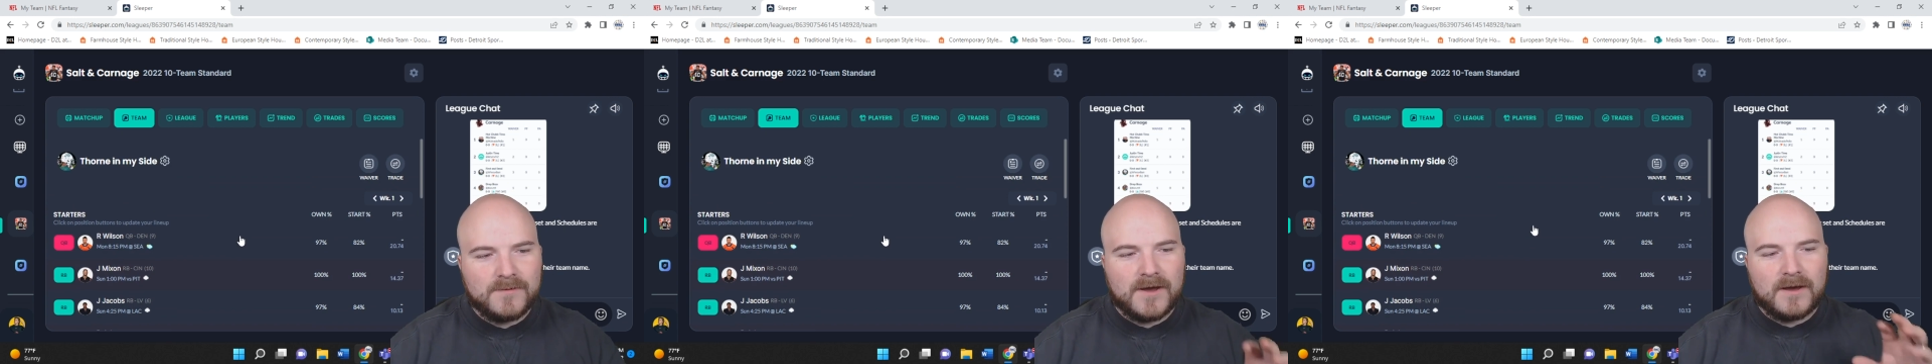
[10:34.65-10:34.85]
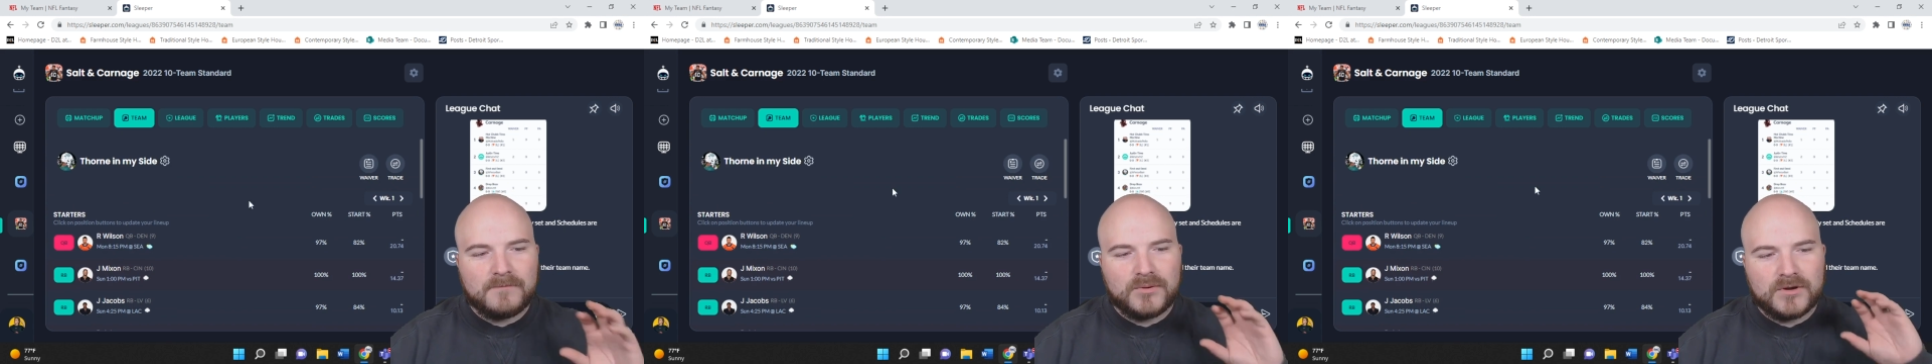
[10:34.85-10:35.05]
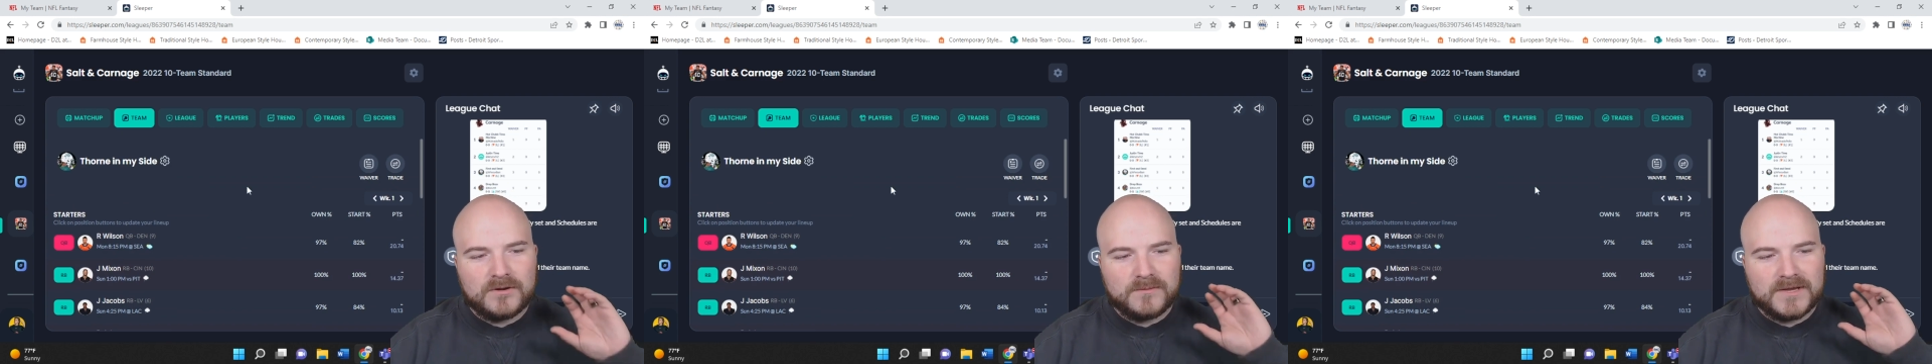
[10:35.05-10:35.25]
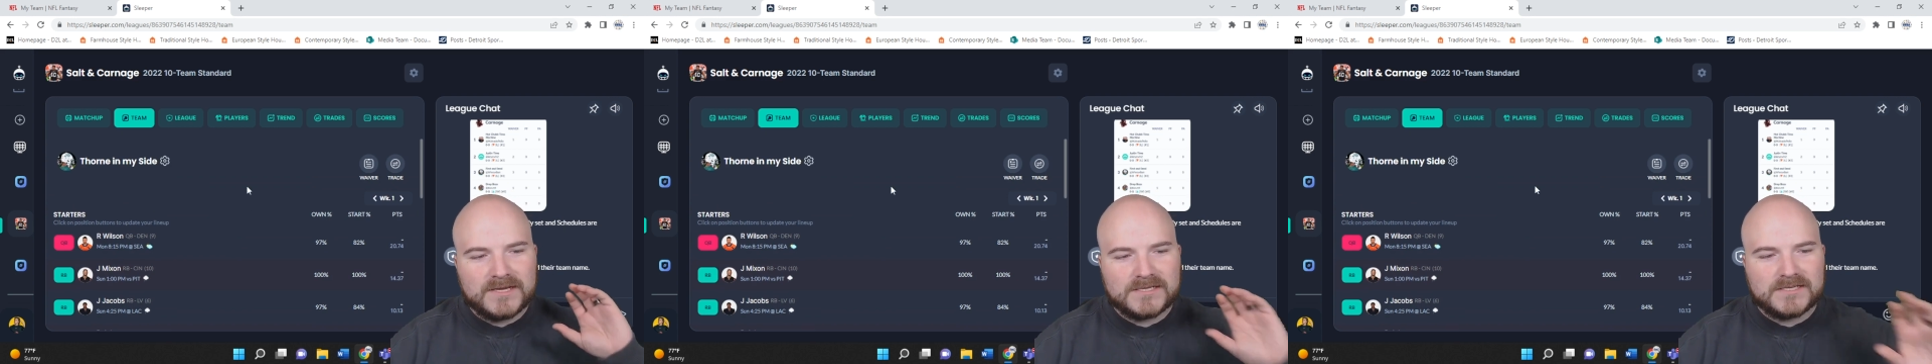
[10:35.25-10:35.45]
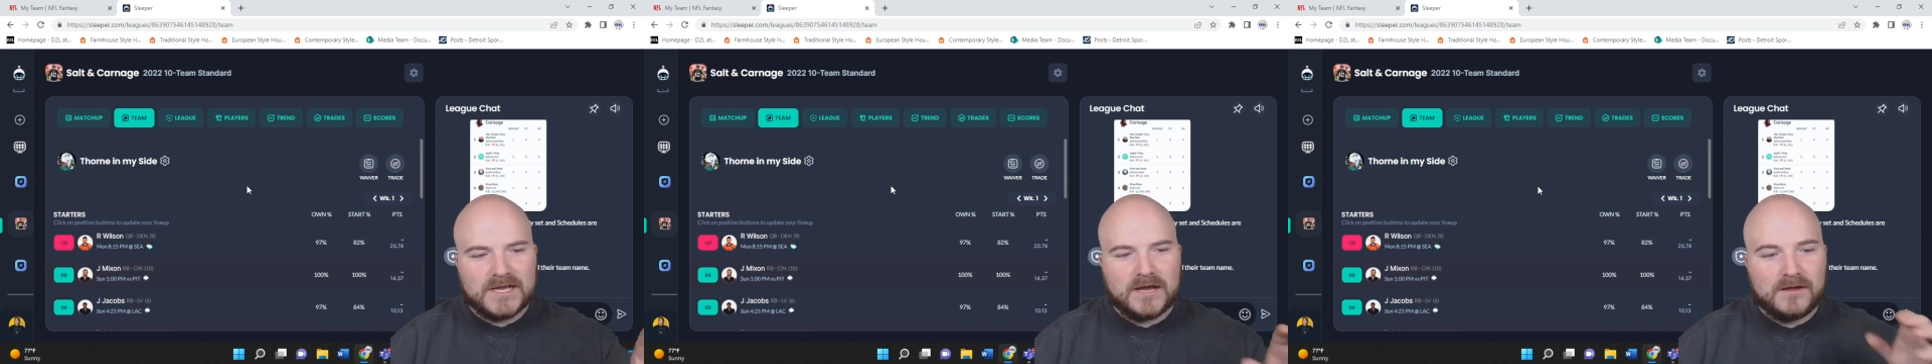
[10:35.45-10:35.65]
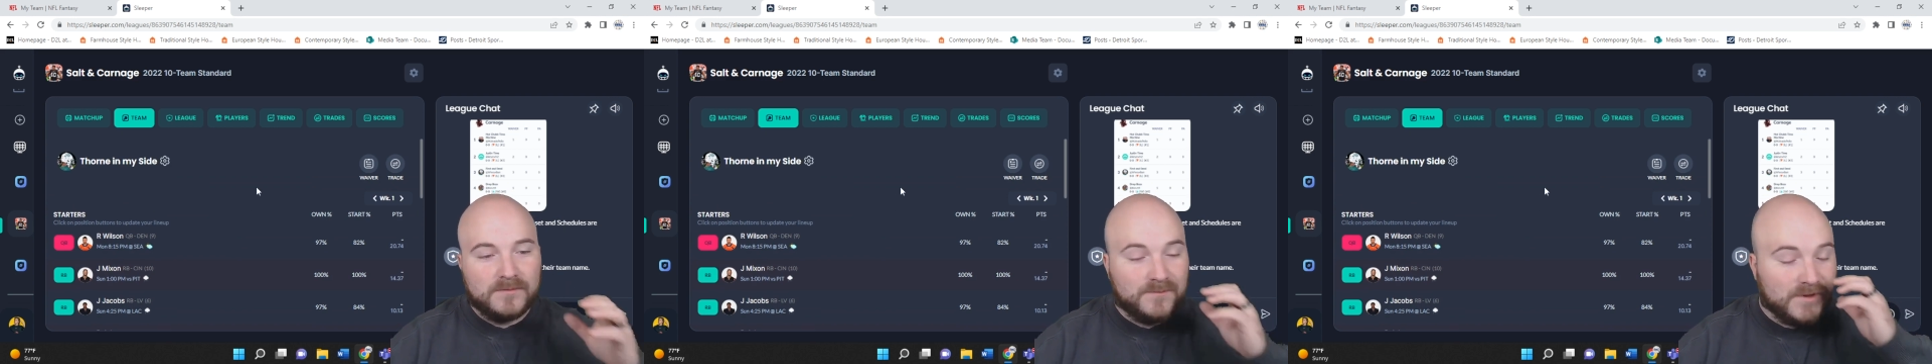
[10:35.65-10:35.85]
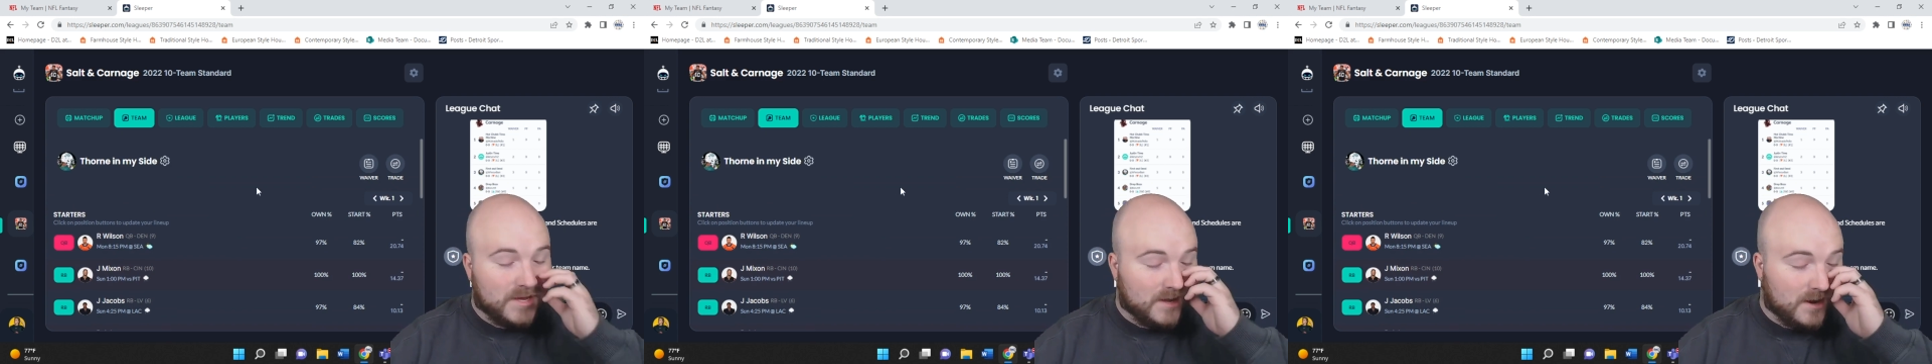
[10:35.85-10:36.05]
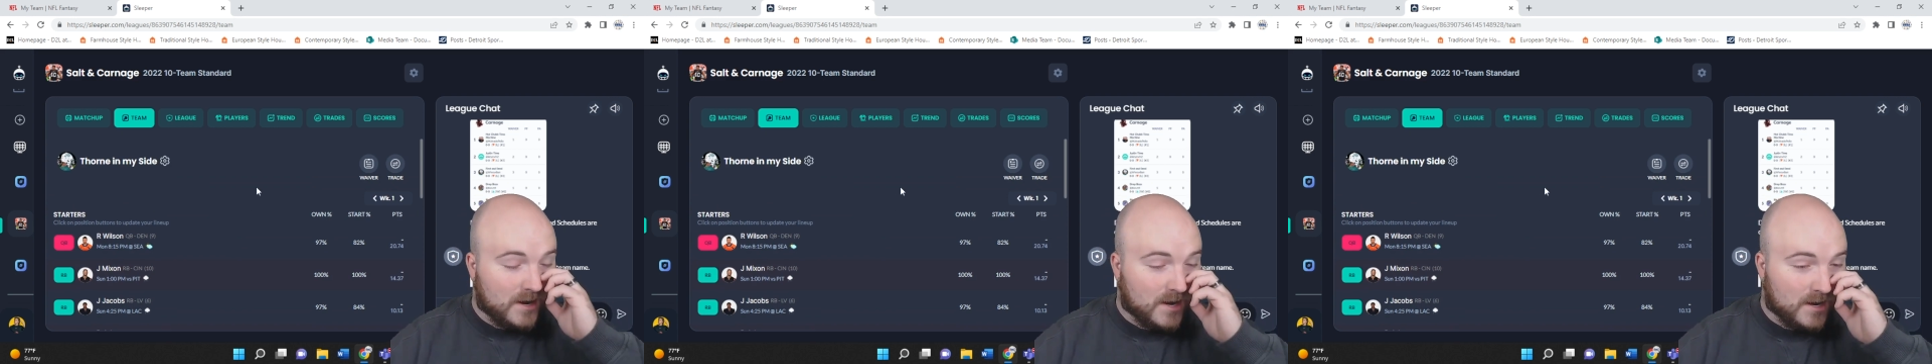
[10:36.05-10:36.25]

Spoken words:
I'm putting them at a solid B.